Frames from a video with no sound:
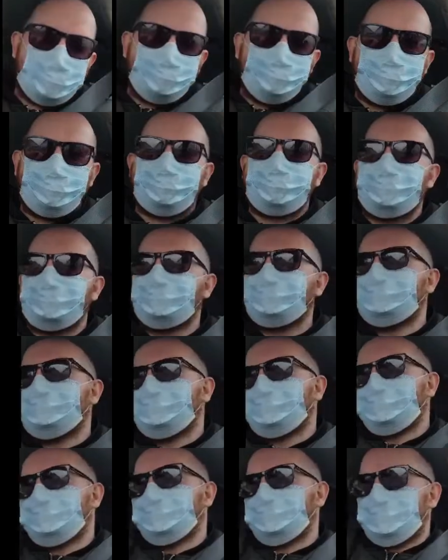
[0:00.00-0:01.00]
safe.
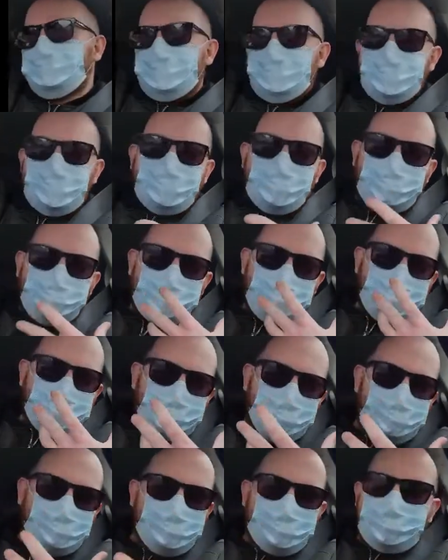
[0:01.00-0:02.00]
Hope you're
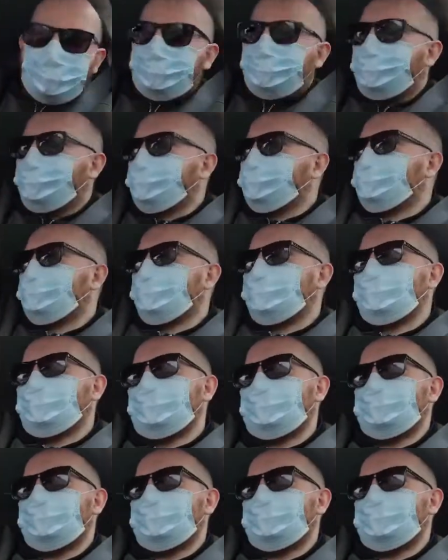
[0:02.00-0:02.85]
all looking like